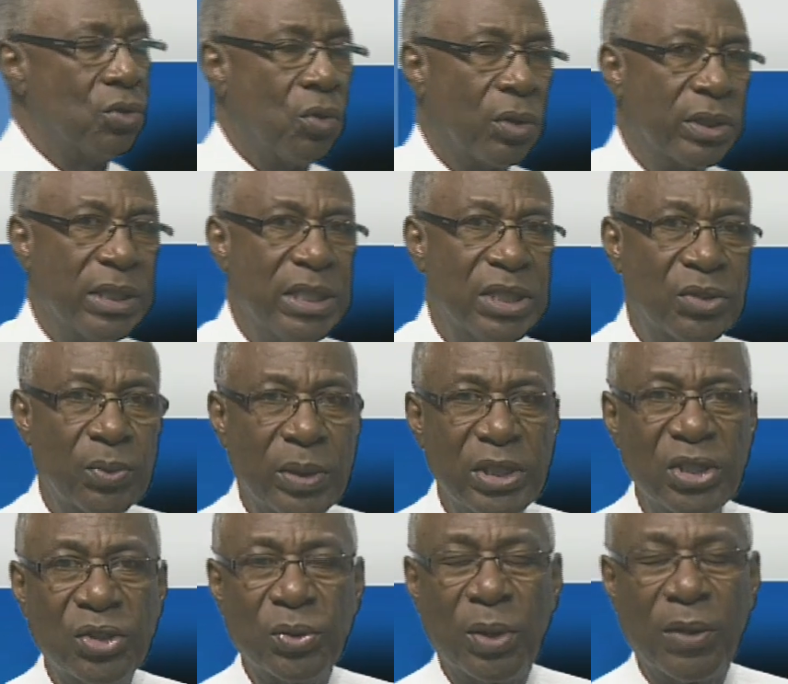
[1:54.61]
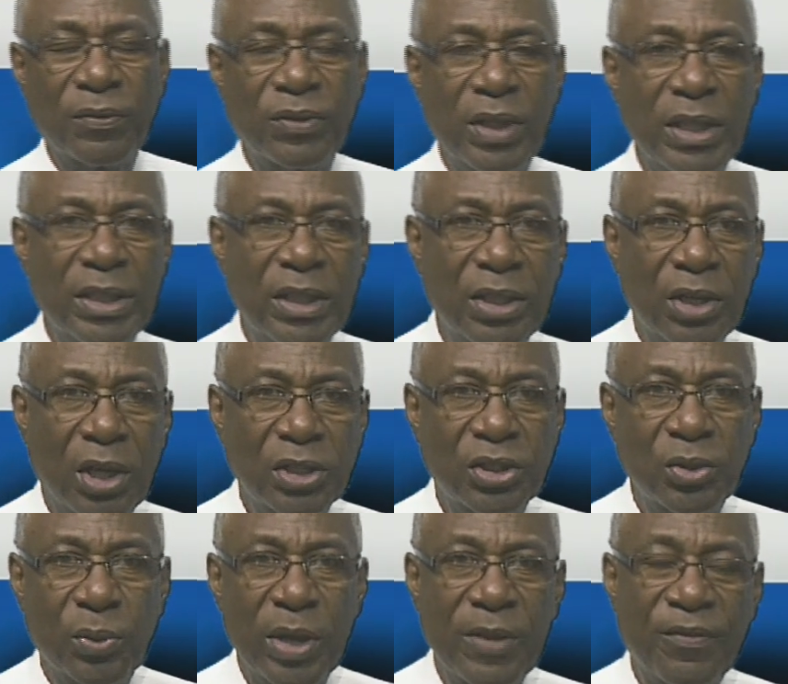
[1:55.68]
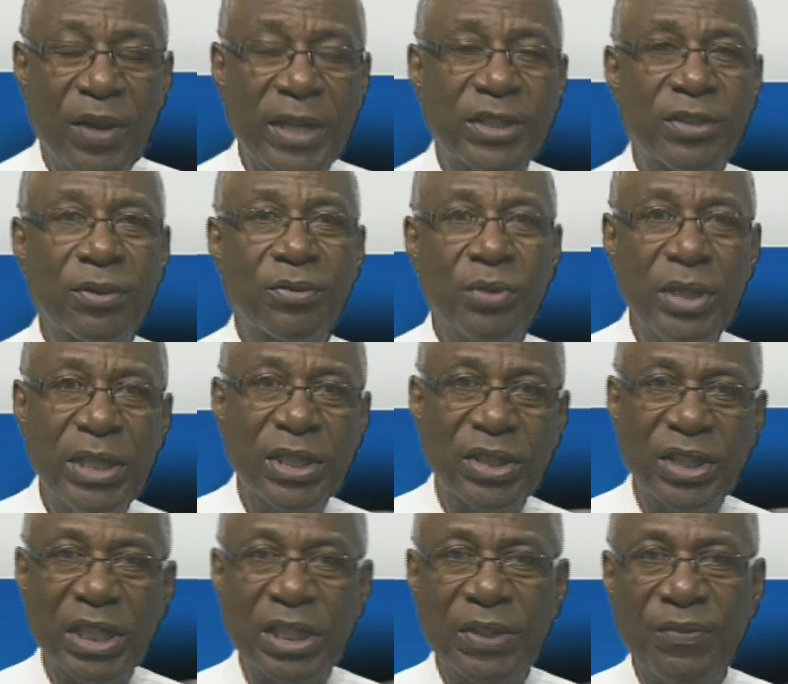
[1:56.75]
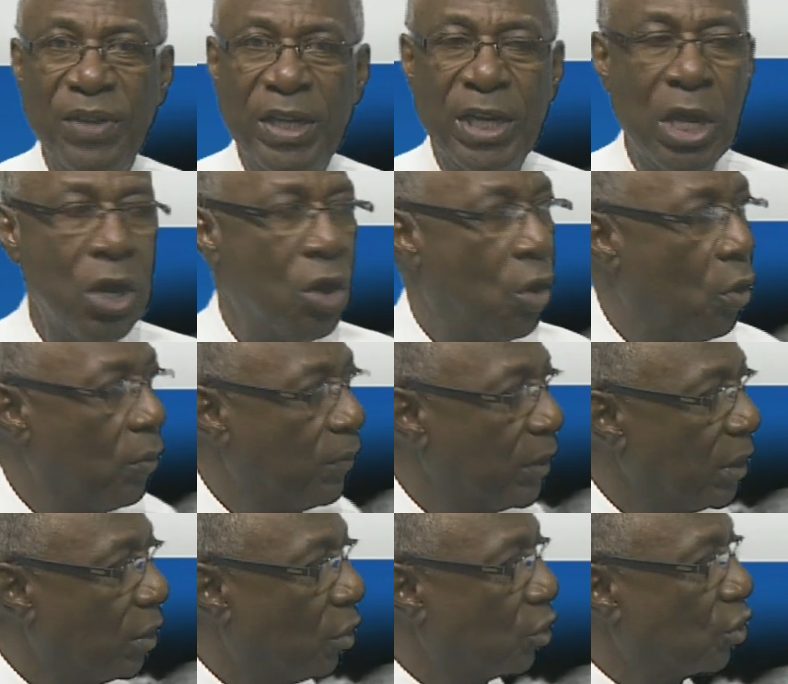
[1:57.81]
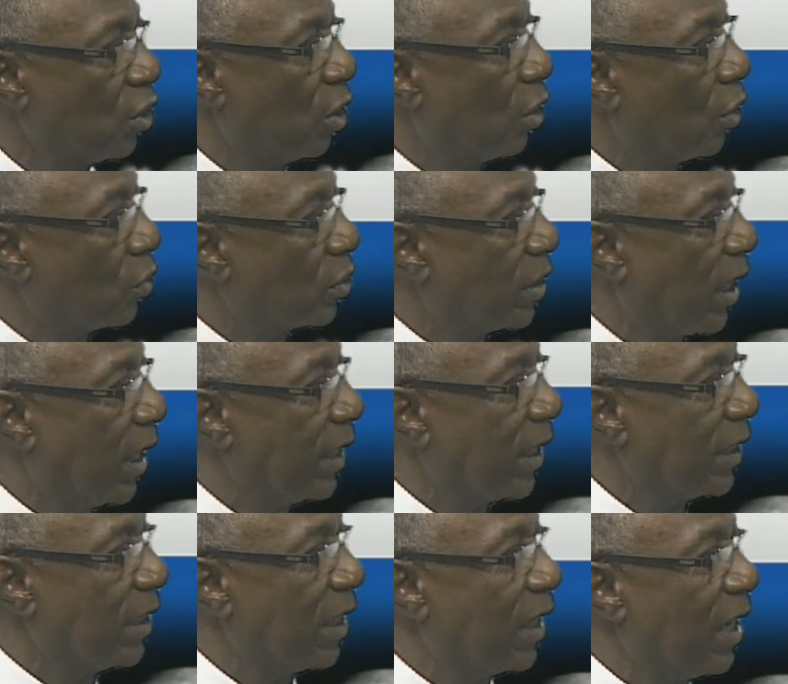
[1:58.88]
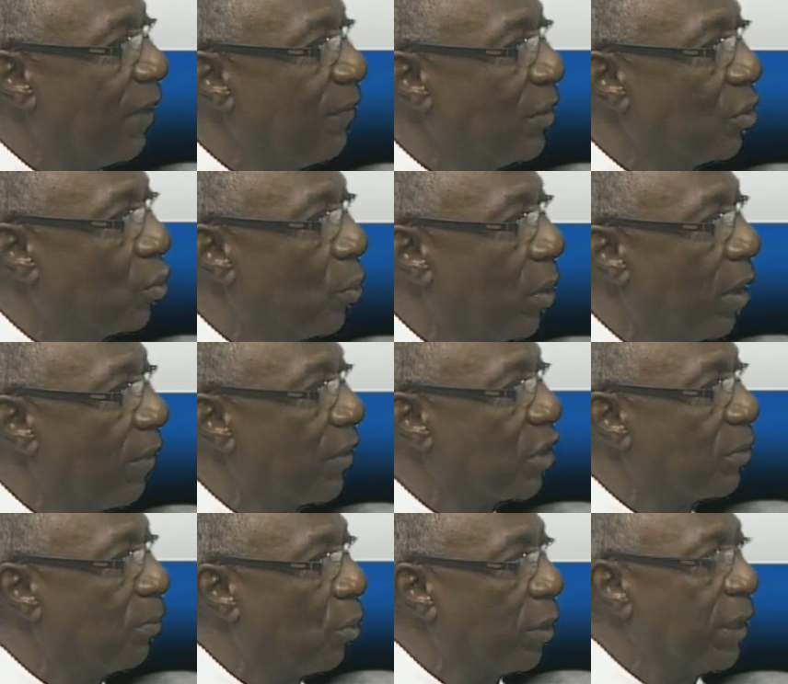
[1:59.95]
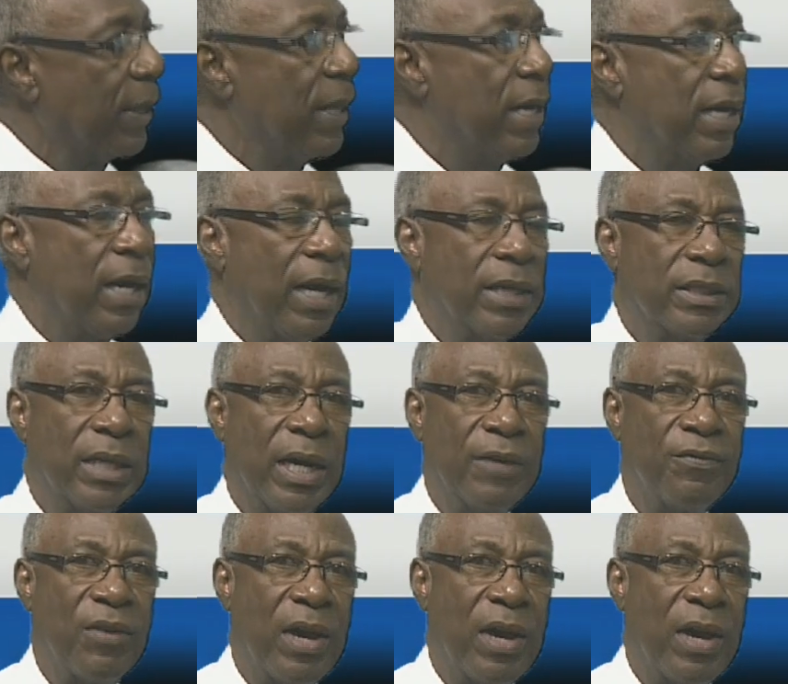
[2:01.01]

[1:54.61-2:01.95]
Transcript: northeast winds 12 to 18 knots. The wave height 3 to 6 feet over the ocean. Low tide at 11:12 this morning. High tide